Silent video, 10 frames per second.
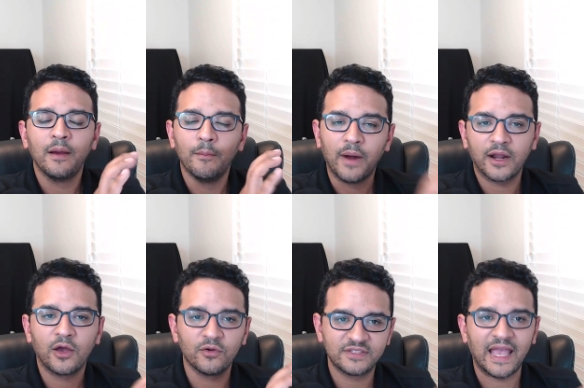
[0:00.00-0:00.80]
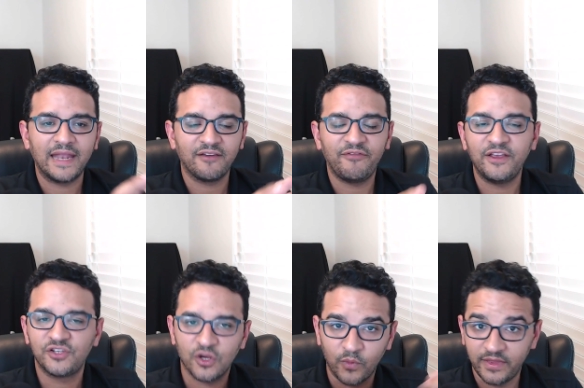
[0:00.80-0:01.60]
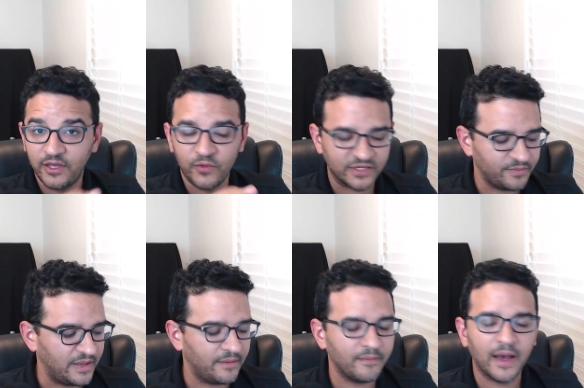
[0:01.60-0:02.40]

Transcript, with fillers: barcode scanning feature with a USB